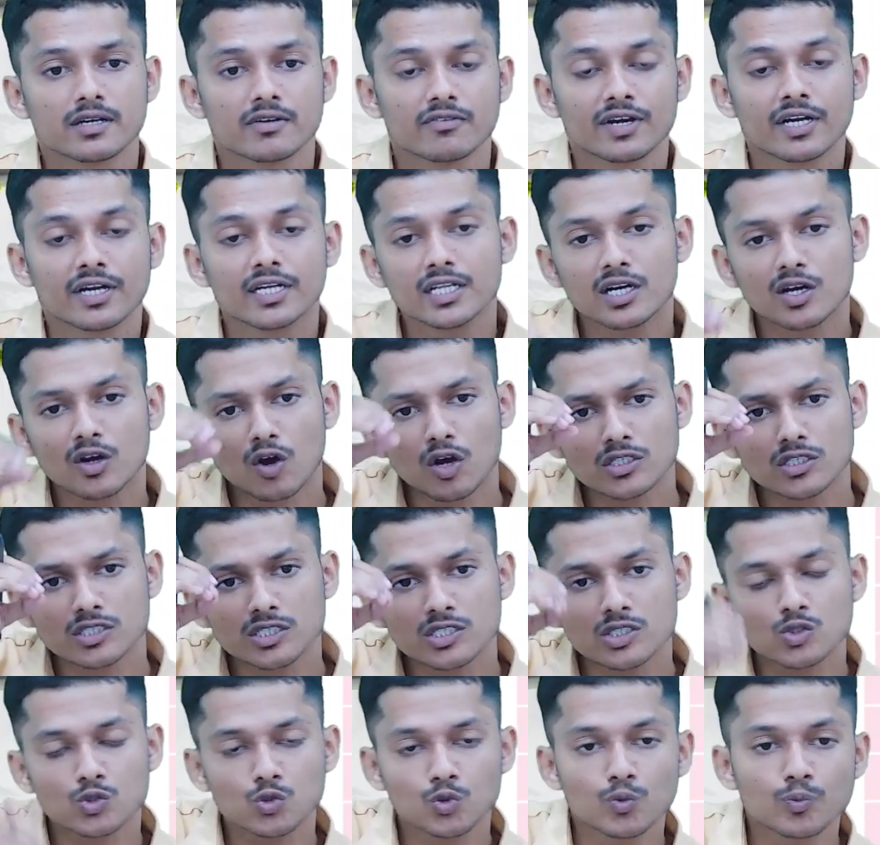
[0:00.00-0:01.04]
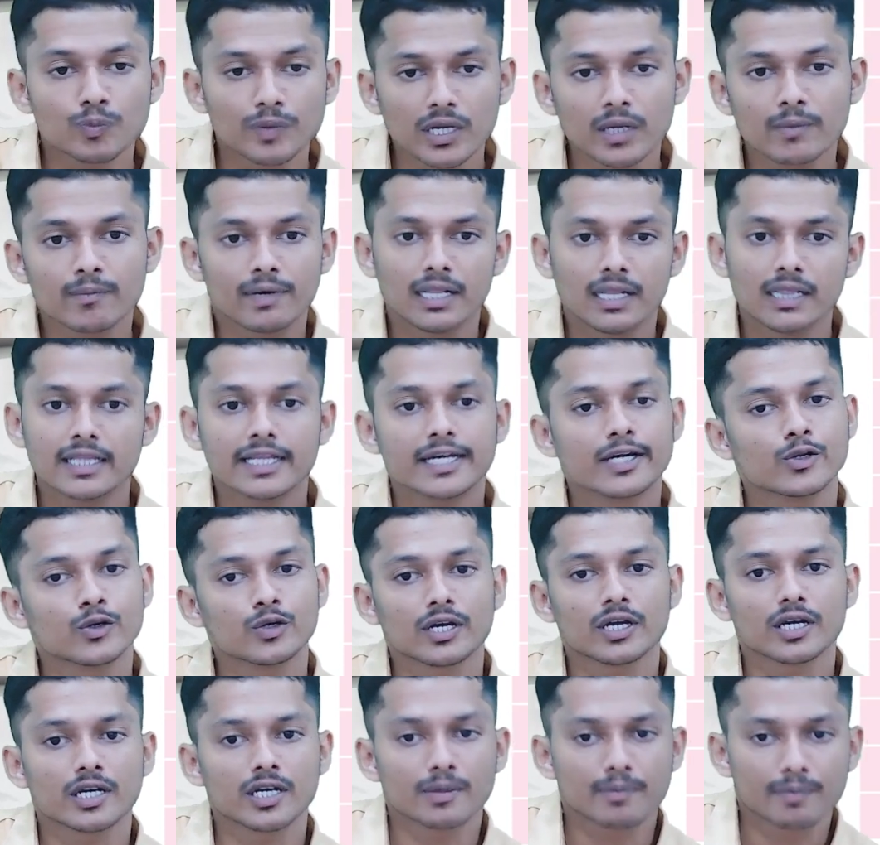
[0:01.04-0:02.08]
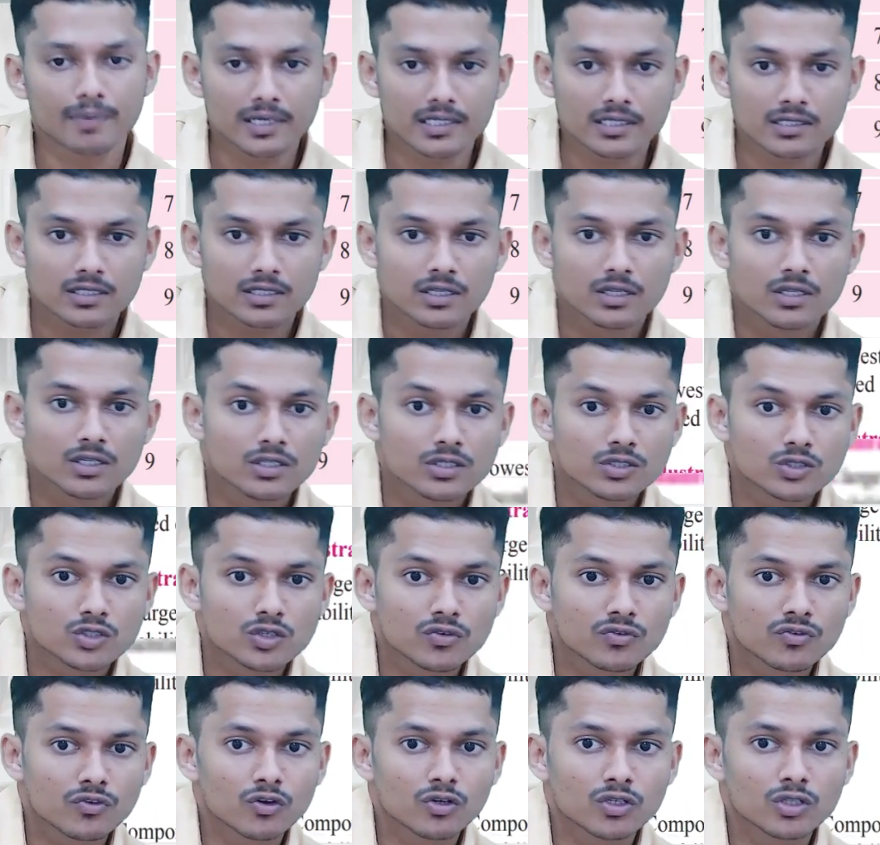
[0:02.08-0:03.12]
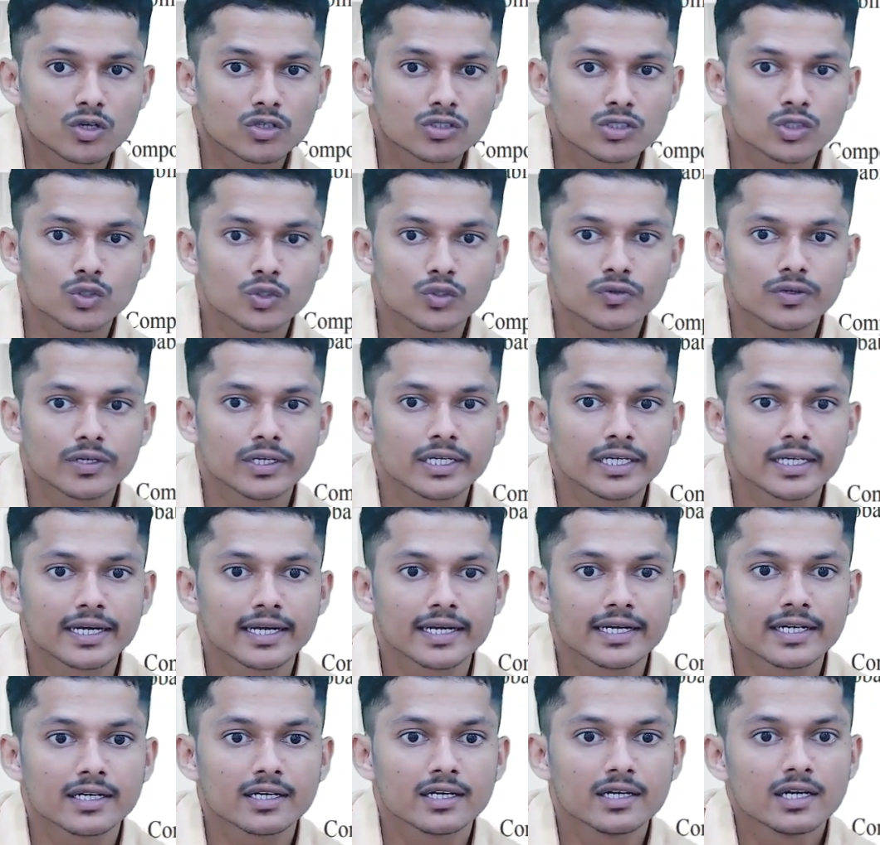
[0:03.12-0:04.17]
Where the cost is too minimal, there you can replace. So 4,228.